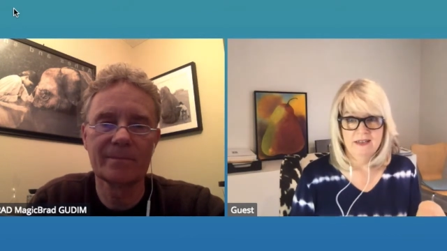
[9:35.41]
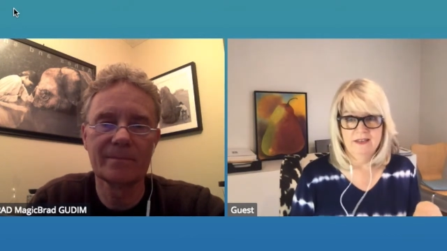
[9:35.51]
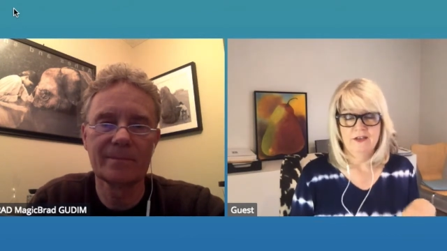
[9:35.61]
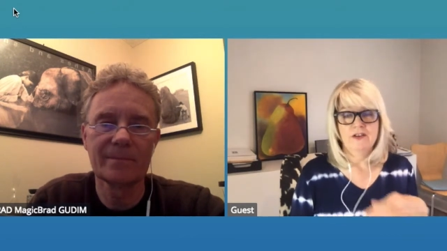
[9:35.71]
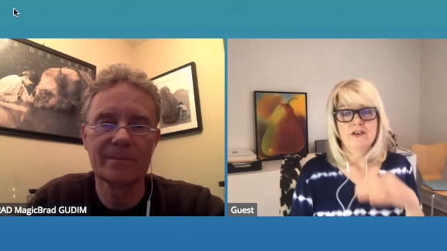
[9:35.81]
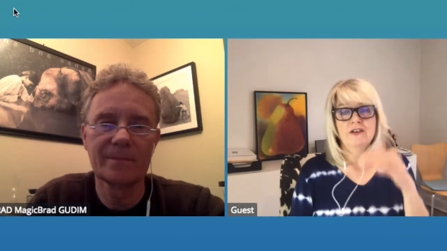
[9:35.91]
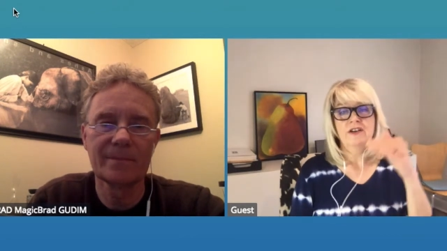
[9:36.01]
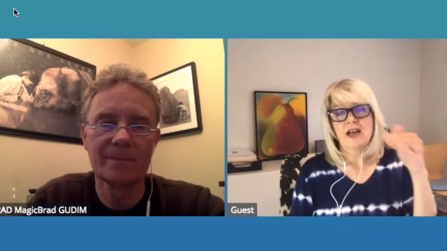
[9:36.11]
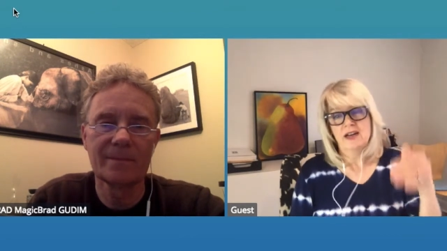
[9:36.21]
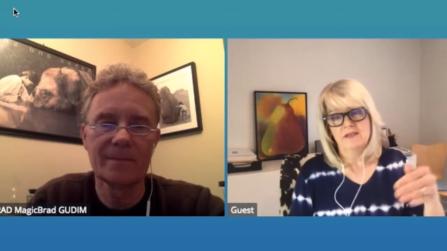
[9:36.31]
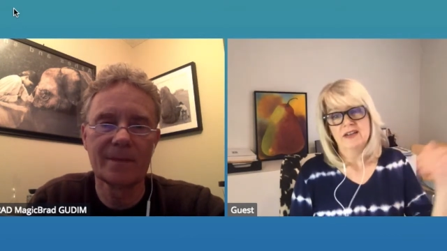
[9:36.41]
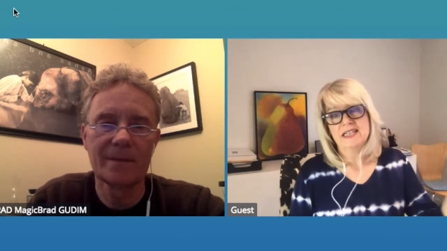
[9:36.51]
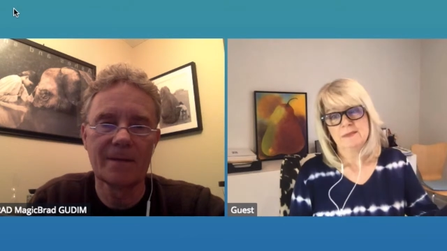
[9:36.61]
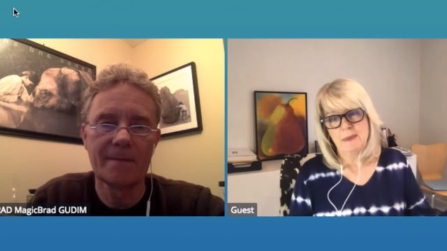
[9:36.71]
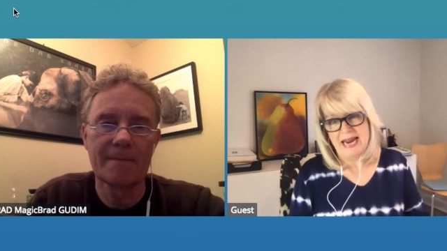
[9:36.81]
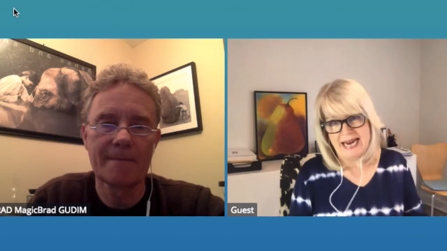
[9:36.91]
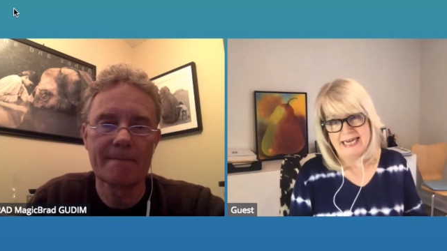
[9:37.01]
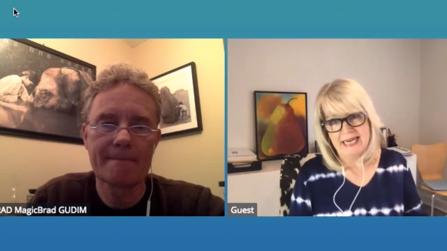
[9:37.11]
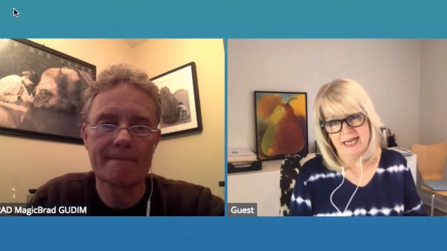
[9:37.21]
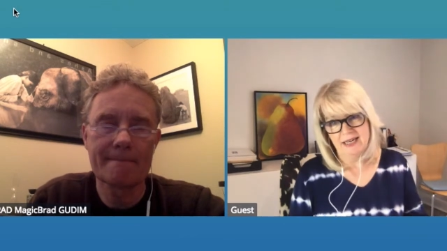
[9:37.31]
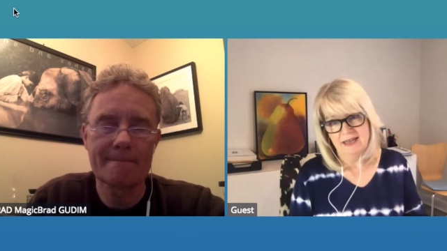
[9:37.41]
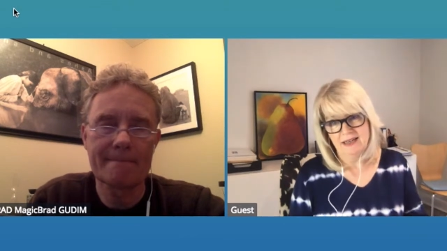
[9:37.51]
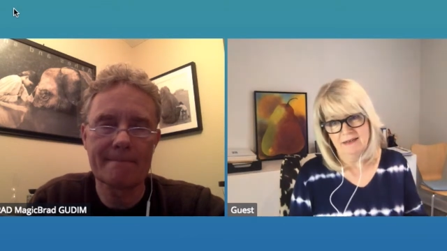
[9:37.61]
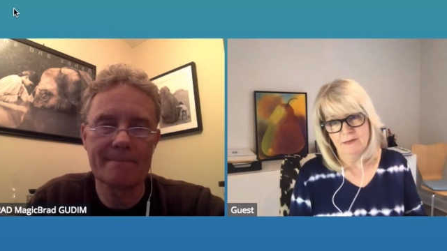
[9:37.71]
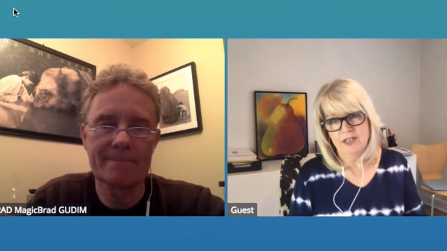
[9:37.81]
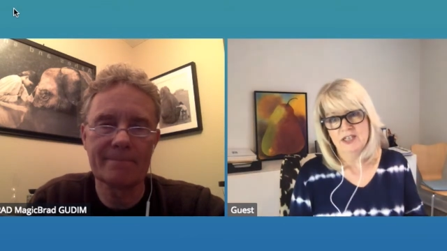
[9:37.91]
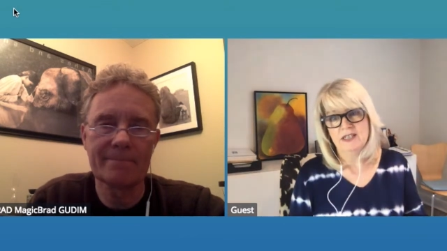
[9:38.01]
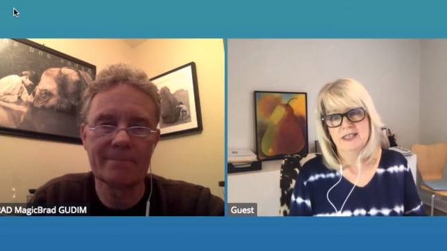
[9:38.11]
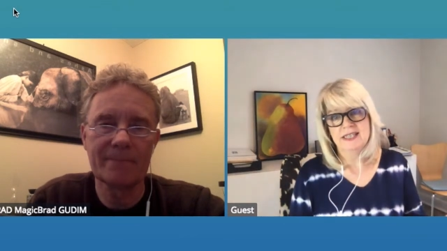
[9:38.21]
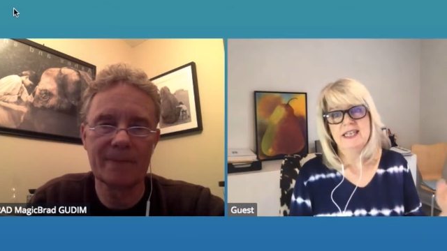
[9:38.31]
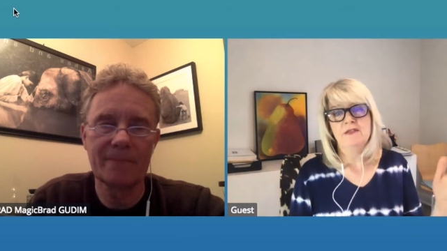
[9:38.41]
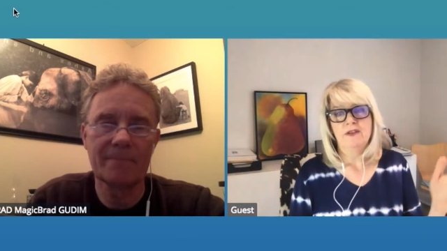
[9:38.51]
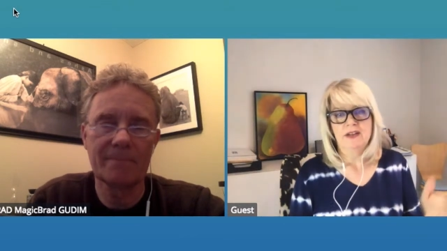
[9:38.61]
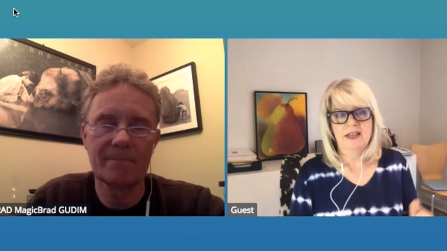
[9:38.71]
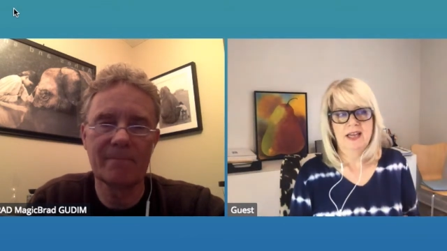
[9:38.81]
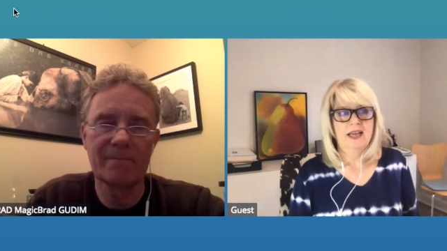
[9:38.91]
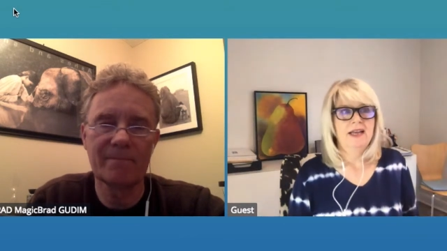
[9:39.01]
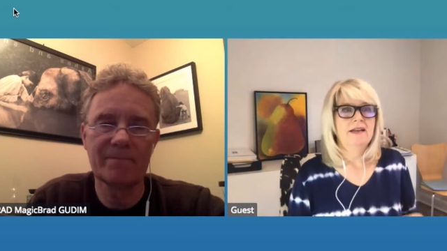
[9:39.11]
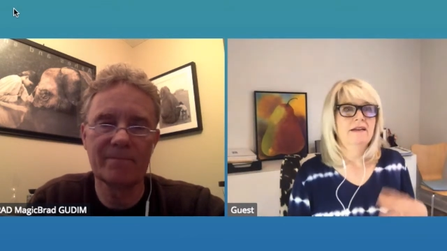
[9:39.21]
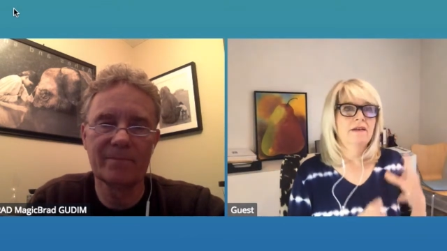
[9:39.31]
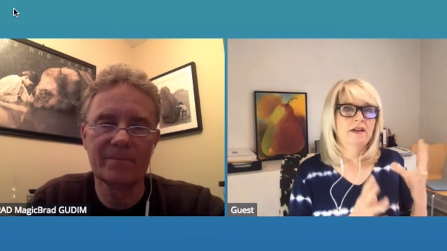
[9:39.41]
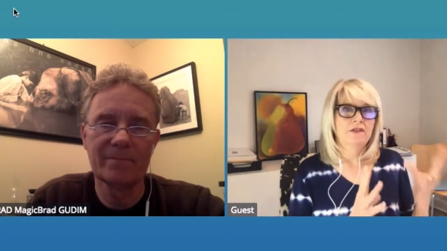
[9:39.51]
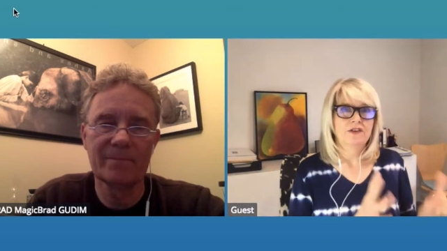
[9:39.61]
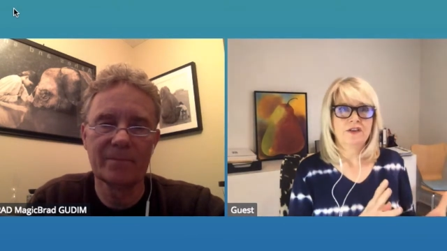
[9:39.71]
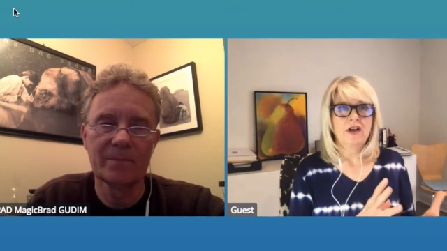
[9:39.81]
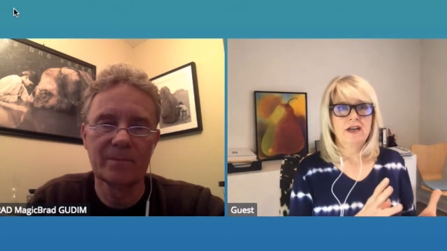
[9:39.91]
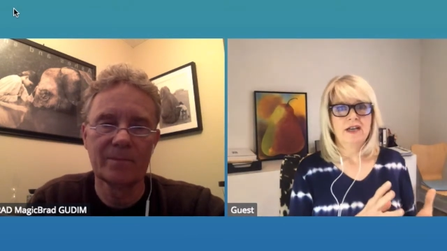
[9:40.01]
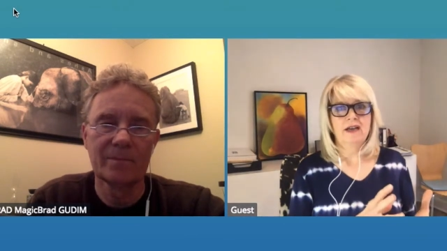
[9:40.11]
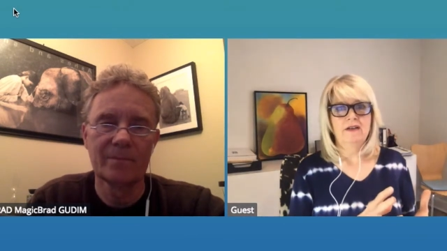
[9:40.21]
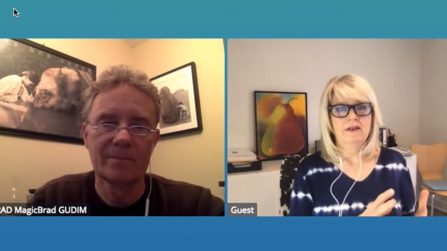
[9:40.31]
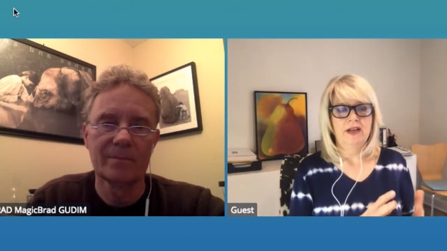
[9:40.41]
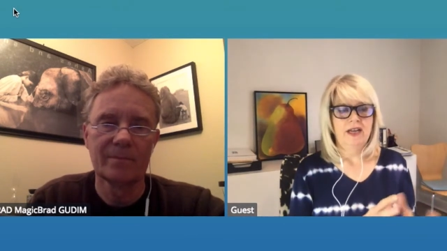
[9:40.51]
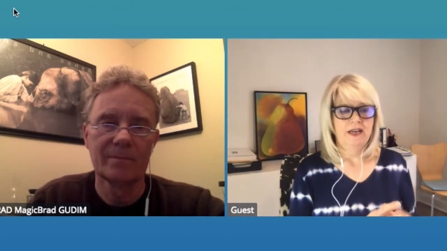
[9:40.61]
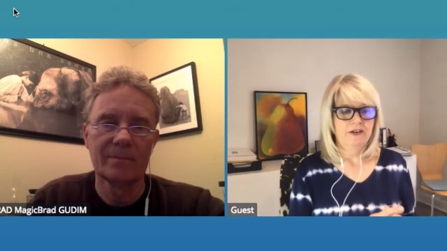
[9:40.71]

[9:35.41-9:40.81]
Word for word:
Speaker 1: So you're kind of expanding, which is yep. different than if you're starting out and